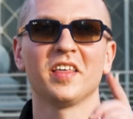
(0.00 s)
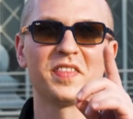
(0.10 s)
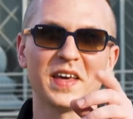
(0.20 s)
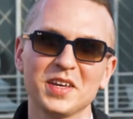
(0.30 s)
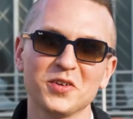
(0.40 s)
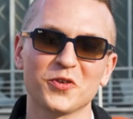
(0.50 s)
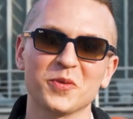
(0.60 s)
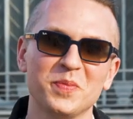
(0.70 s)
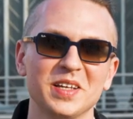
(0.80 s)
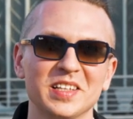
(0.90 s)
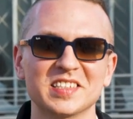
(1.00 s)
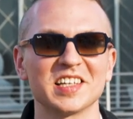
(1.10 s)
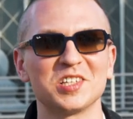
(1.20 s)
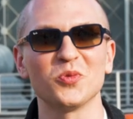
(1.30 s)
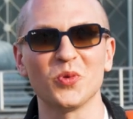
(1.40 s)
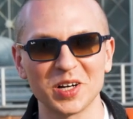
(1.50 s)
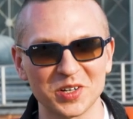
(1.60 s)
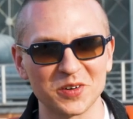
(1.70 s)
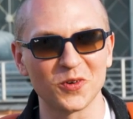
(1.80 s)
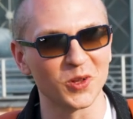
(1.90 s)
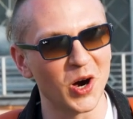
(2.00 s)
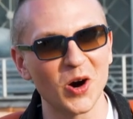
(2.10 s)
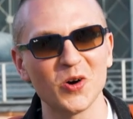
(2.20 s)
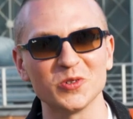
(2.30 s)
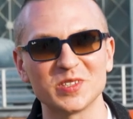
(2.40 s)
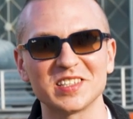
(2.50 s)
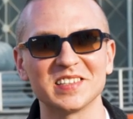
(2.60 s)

Thank you for being such a wonderful host for